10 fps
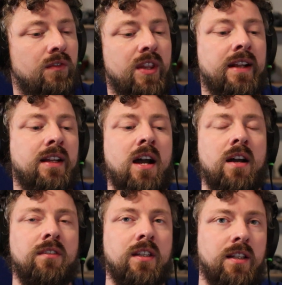over there
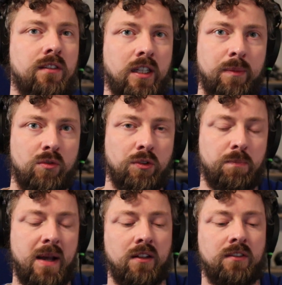can't see this Lehman Runs
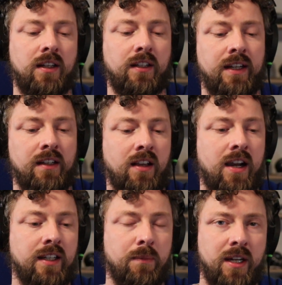battle tank, and it is
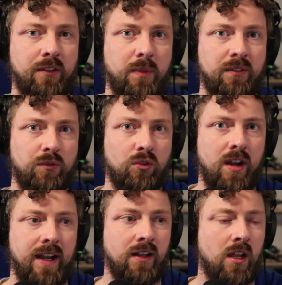hiding behind this piece of
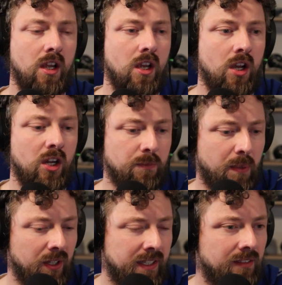terrain. And your
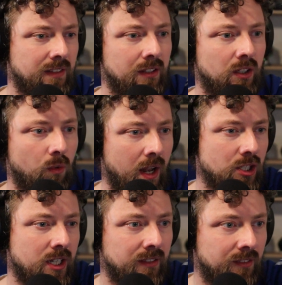opponent gets down and goes, well,
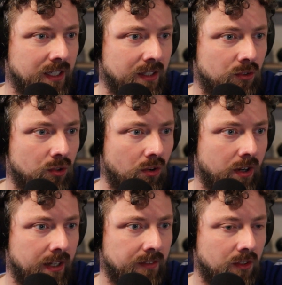actually, I can see the
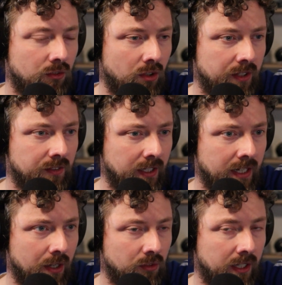turret. It's the turret
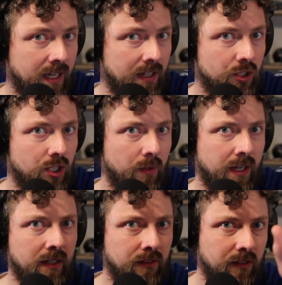sticking out, so I can shoot
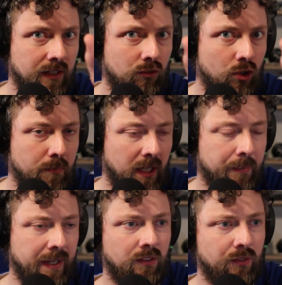it. I can see 2
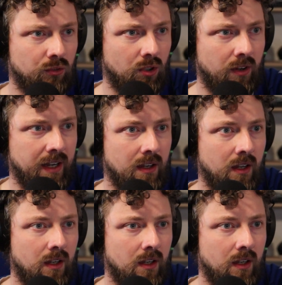millimeters of the turret.